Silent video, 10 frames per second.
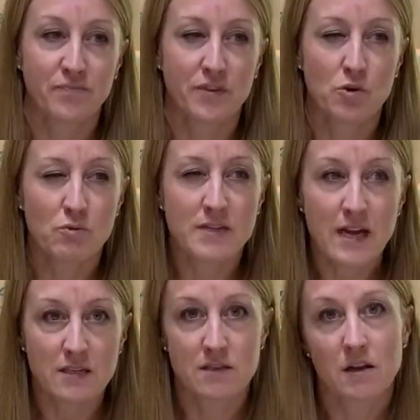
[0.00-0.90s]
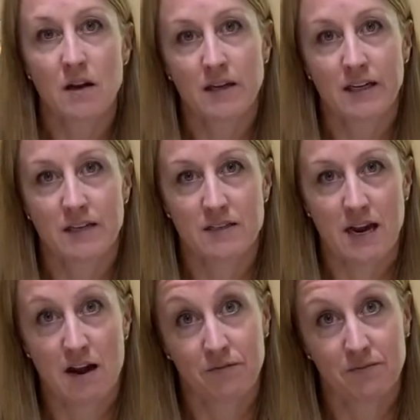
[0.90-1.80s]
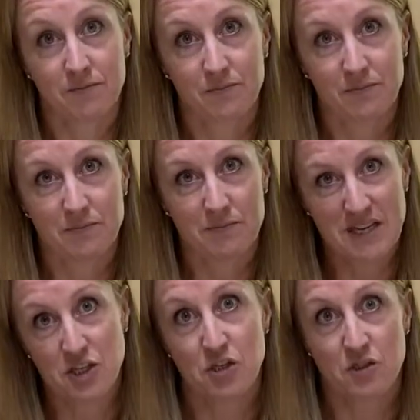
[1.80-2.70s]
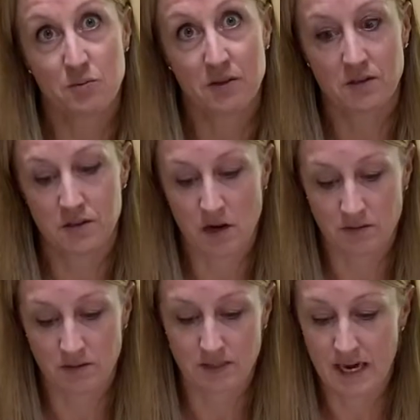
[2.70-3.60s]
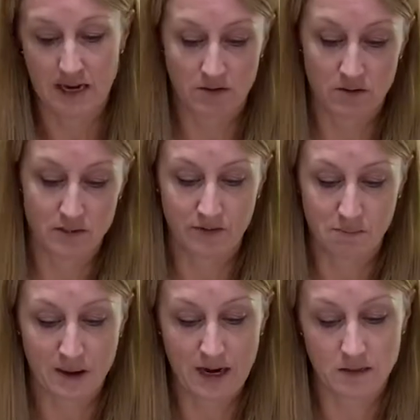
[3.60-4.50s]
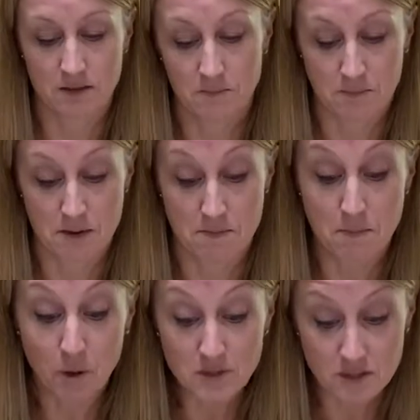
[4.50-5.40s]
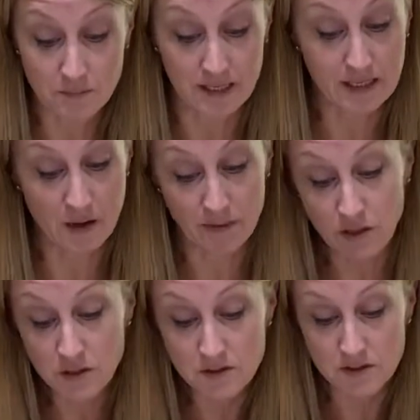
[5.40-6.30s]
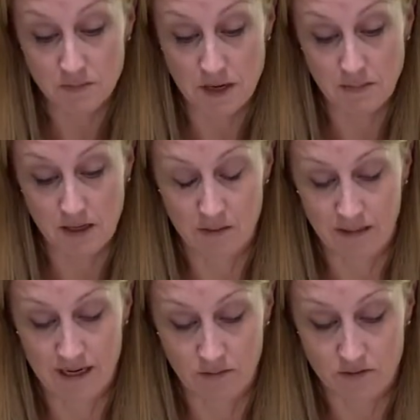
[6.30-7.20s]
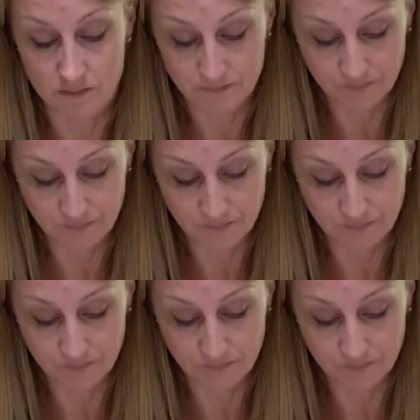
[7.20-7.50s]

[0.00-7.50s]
you're less likely to have issues with the stones getting lots of impact and possibly coming loose or maybe coming out.